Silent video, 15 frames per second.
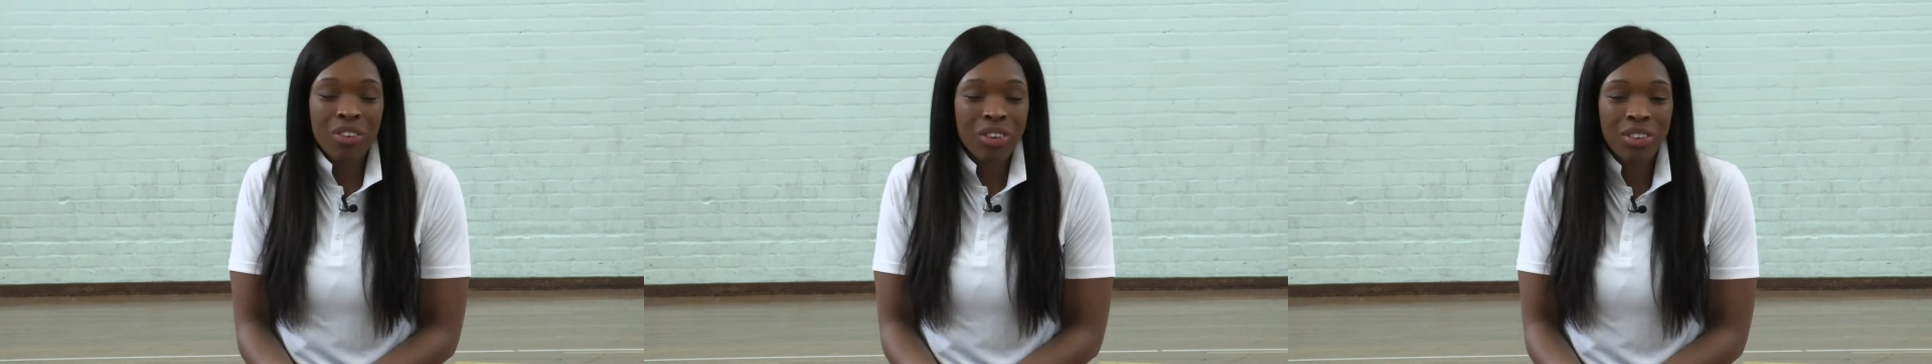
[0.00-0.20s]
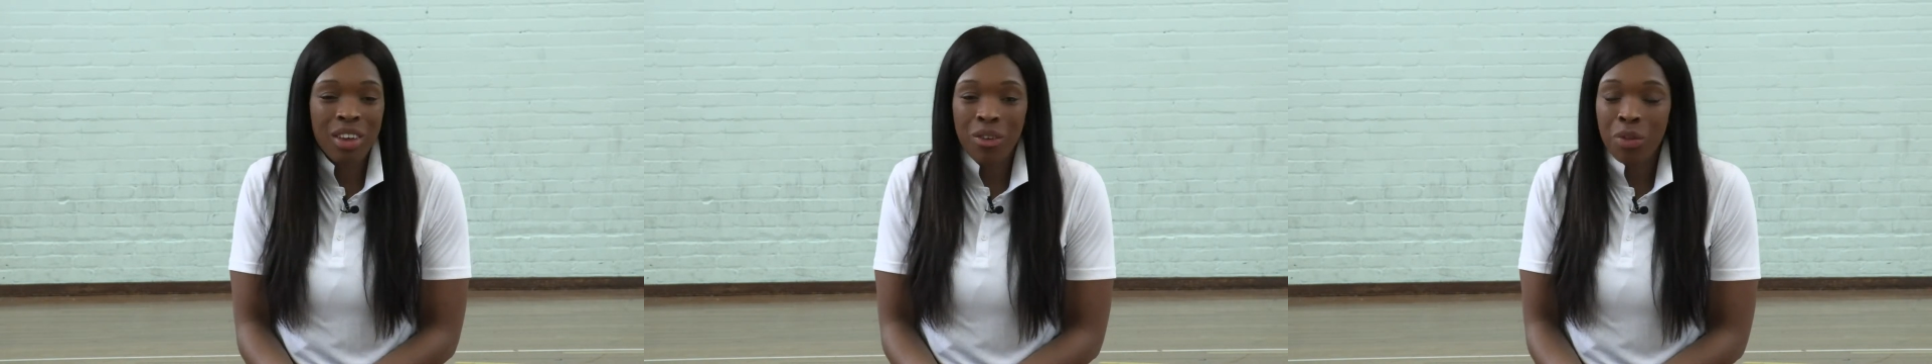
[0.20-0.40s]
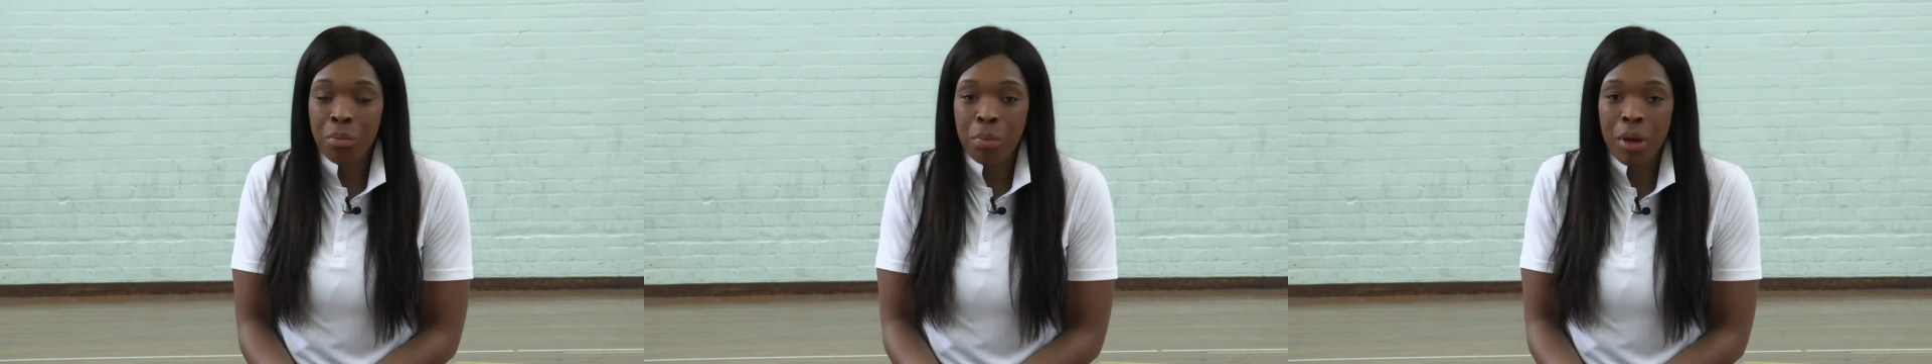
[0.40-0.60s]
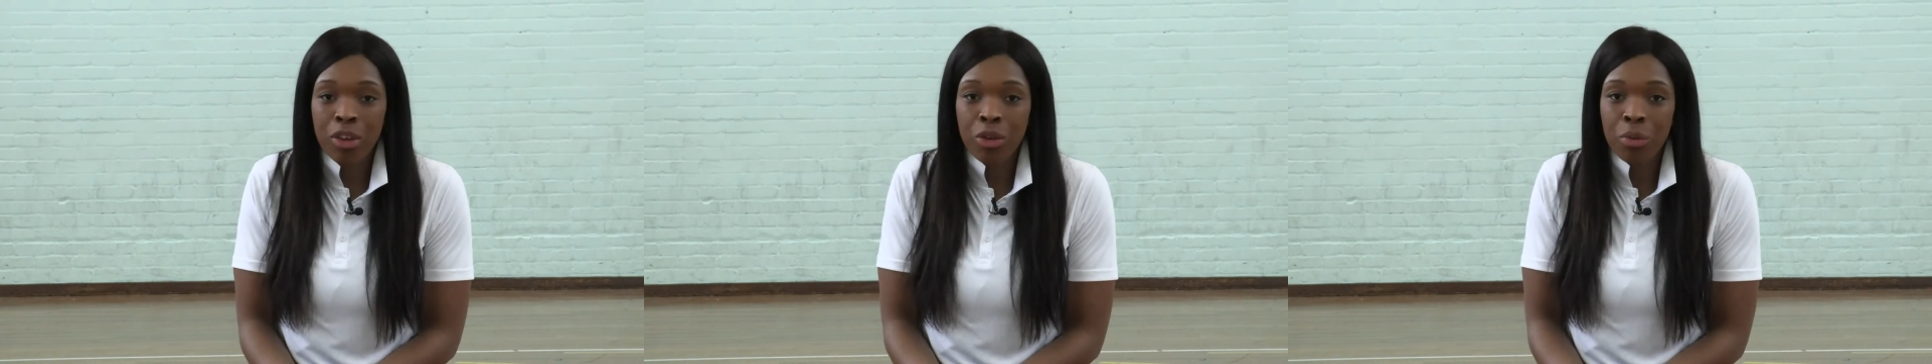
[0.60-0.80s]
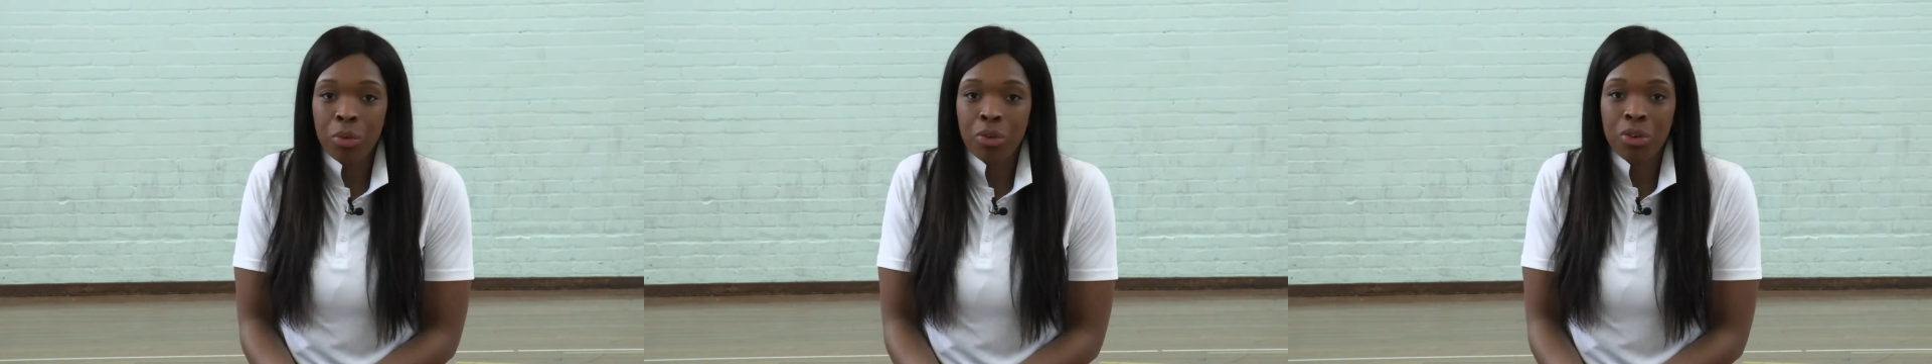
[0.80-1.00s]
yourself the
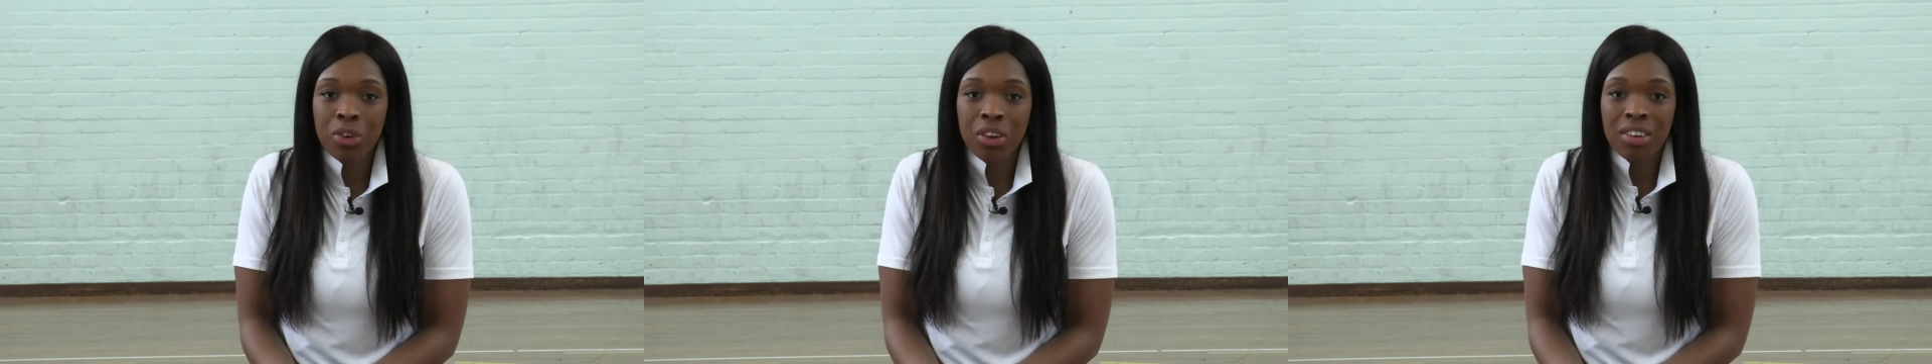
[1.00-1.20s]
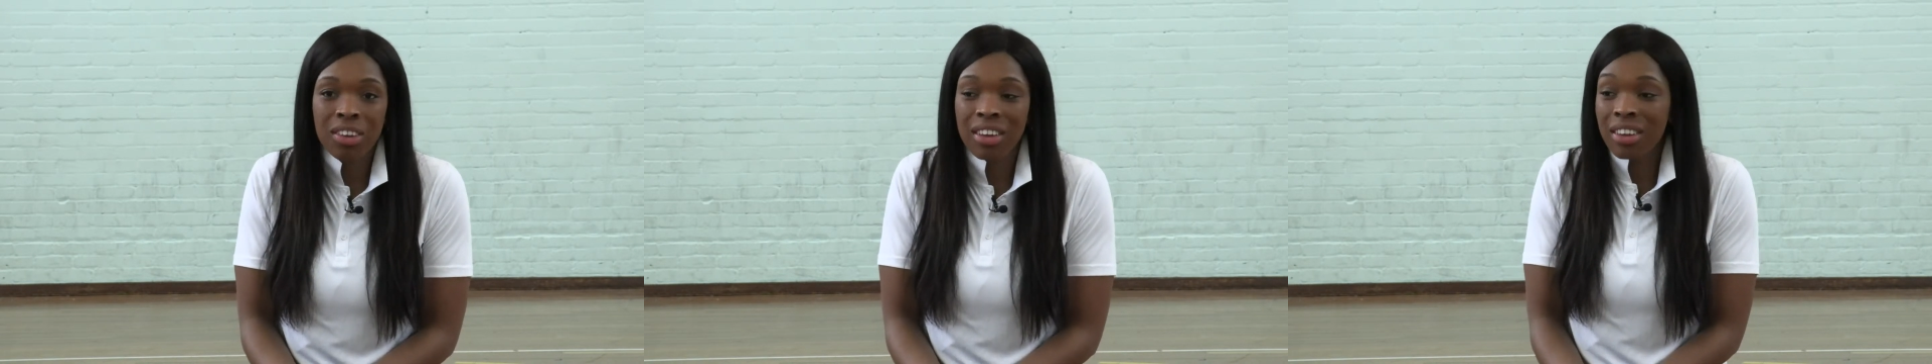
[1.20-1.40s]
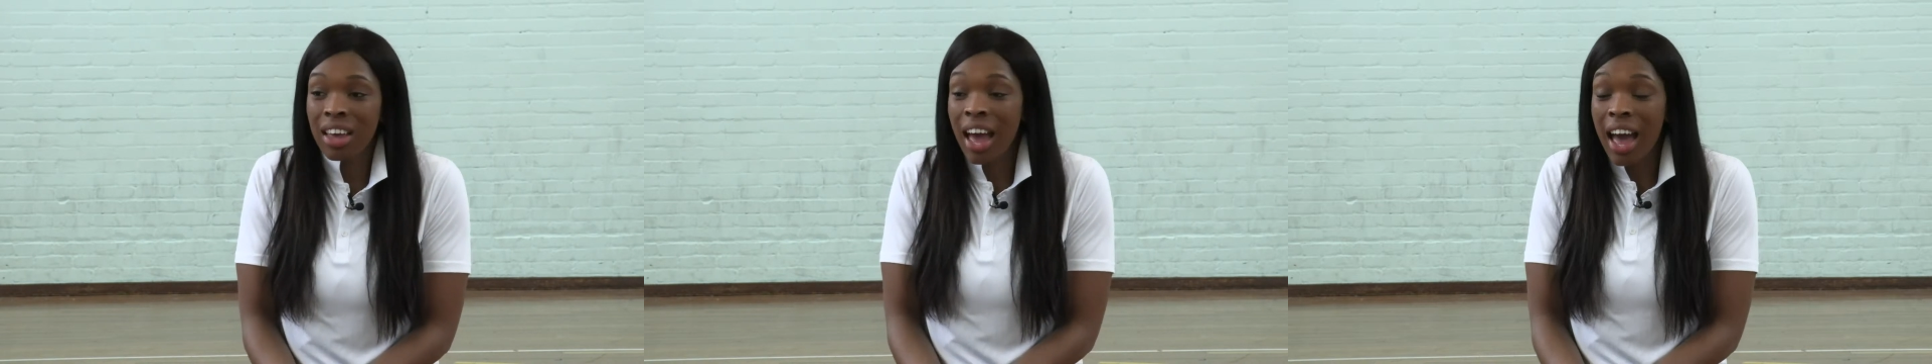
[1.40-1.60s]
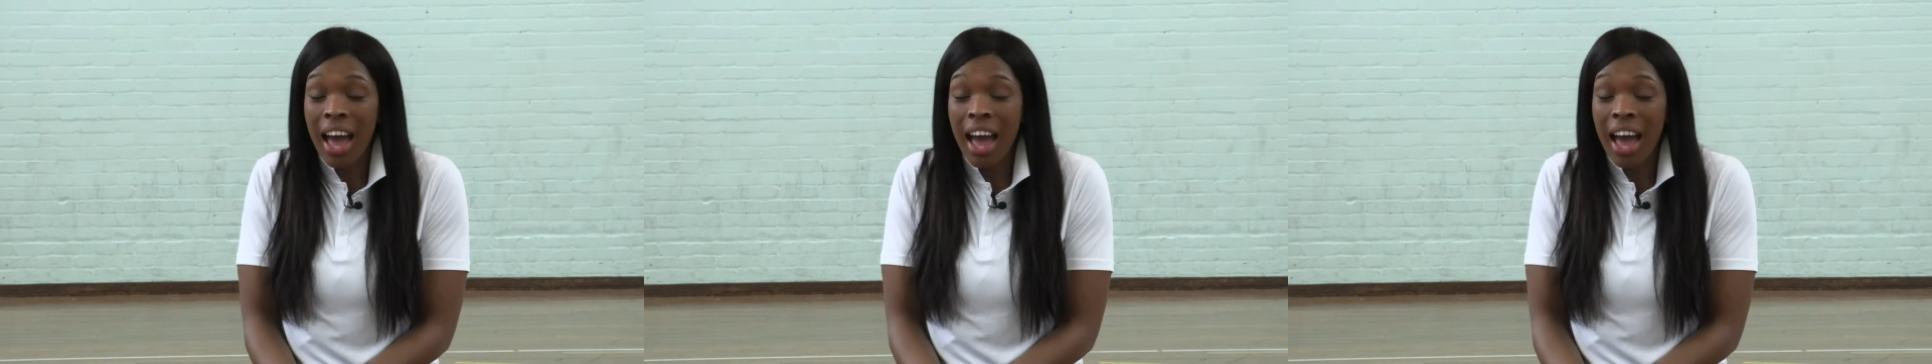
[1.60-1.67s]
best opportunity to